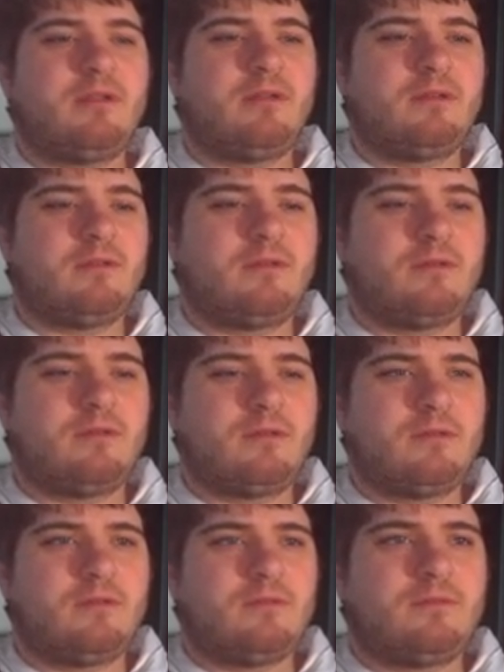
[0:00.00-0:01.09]

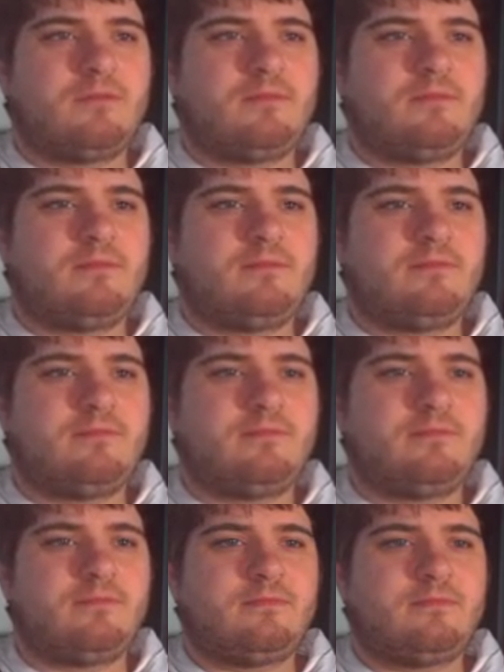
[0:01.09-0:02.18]

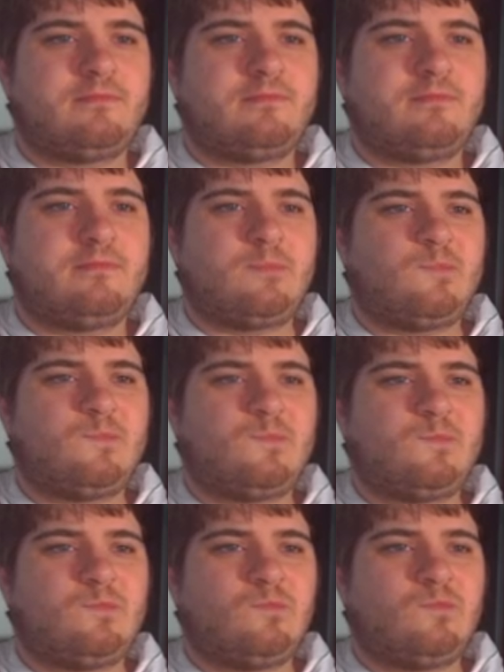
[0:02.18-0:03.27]

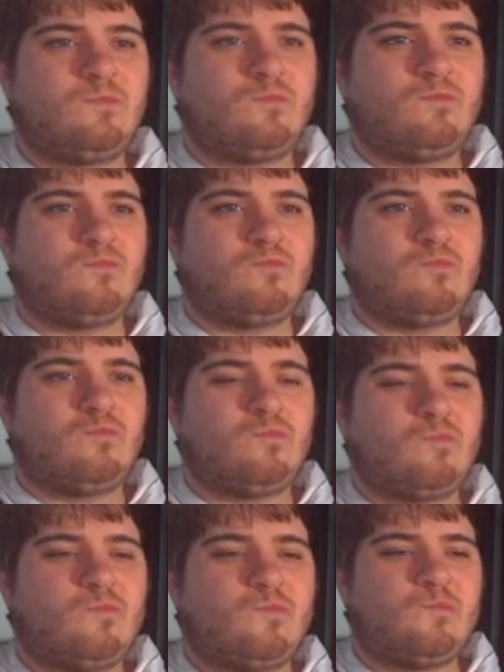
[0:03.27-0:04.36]

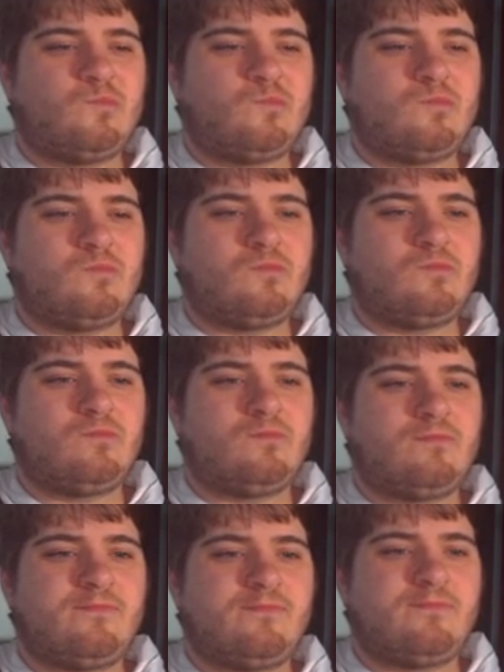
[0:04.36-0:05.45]

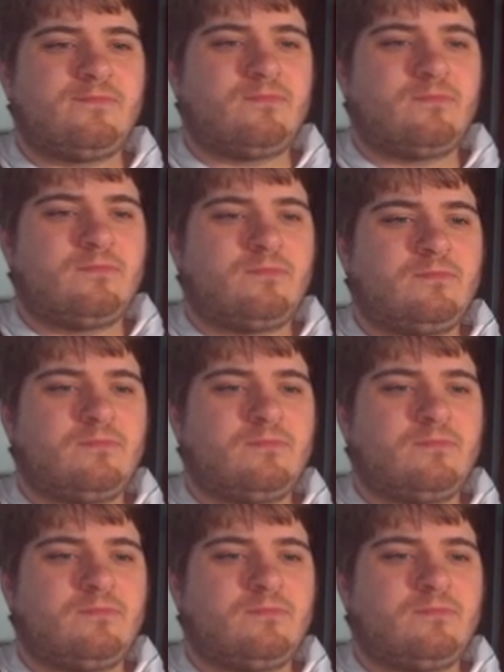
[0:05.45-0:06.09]
Nothing is said.